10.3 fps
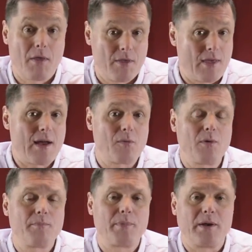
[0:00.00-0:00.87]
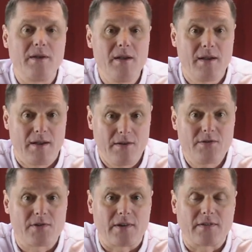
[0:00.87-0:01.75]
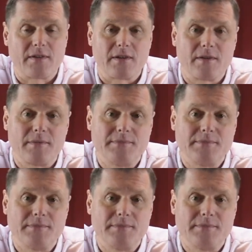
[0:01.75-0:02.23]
That would be interesting.